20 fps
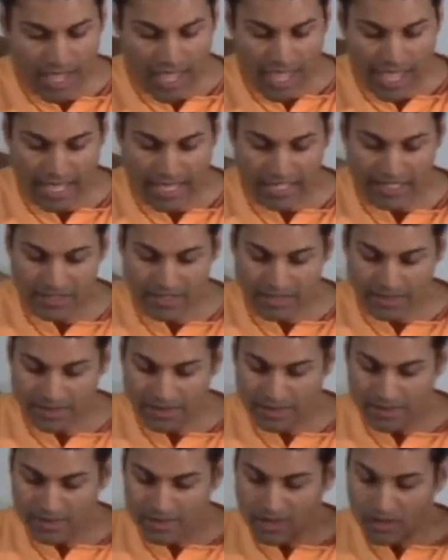And
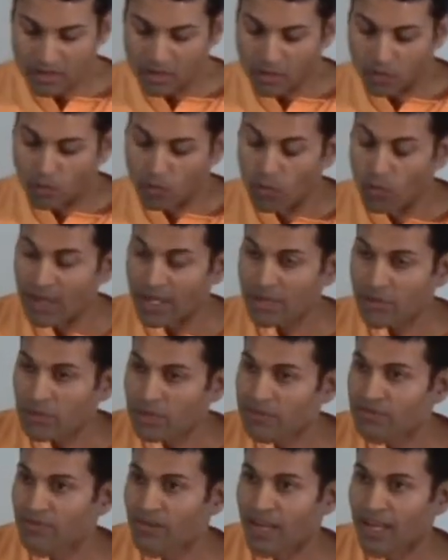when
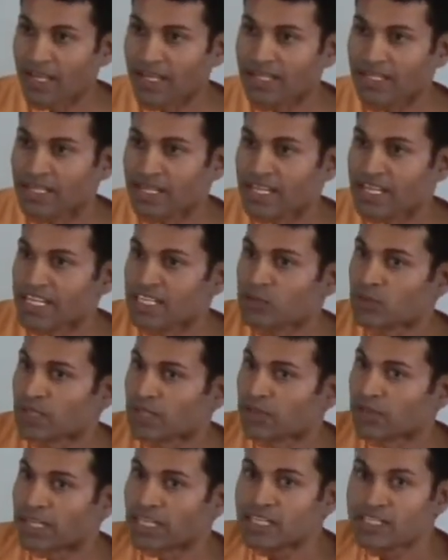we find is when
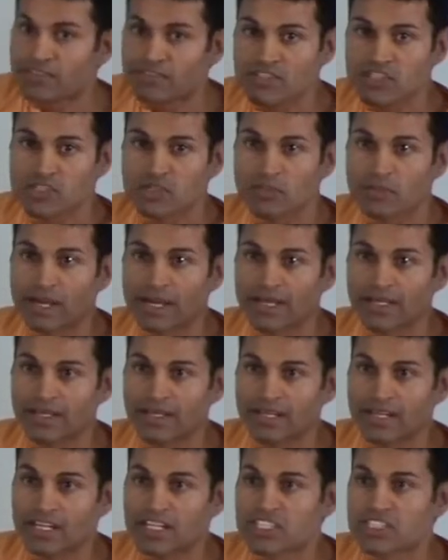our individual mind
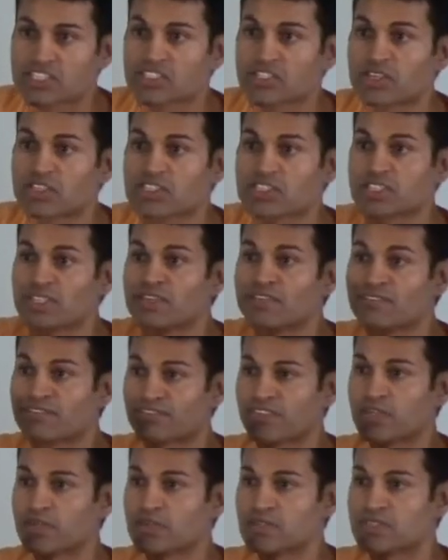starts to
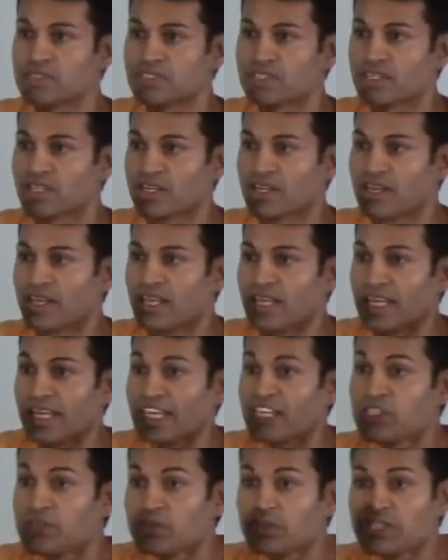infuse
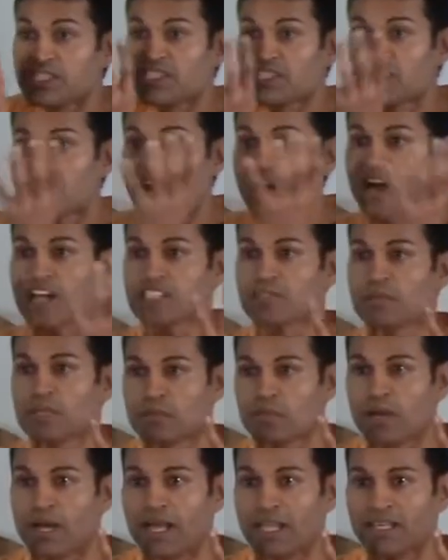into this cosmic
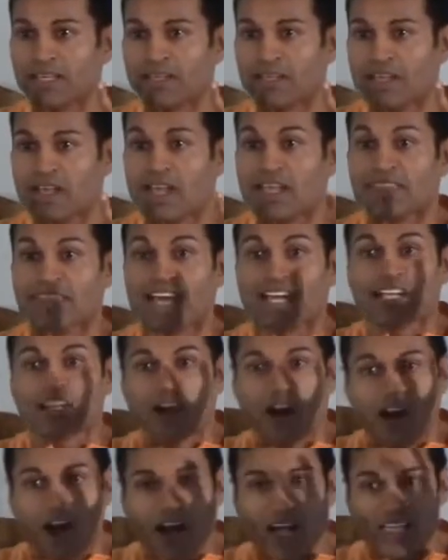mind. That
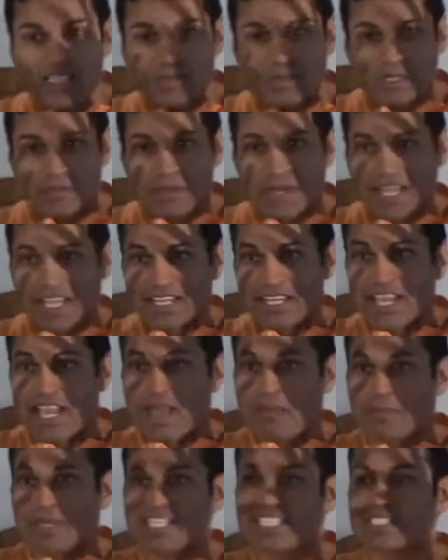cosmic mind
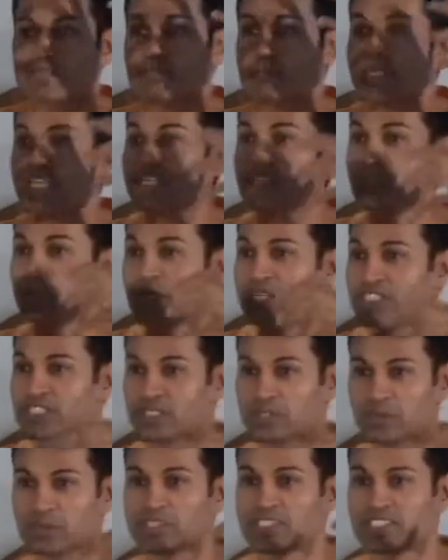may speak to us
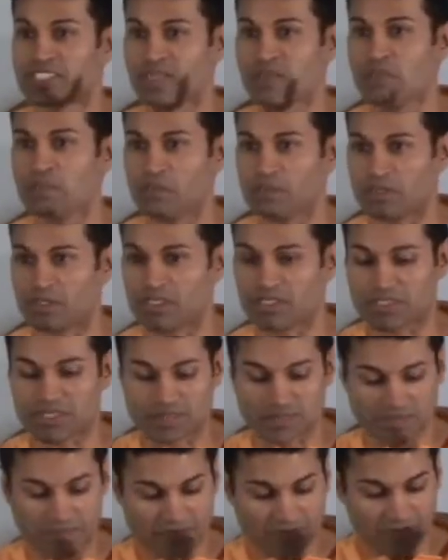through symbols.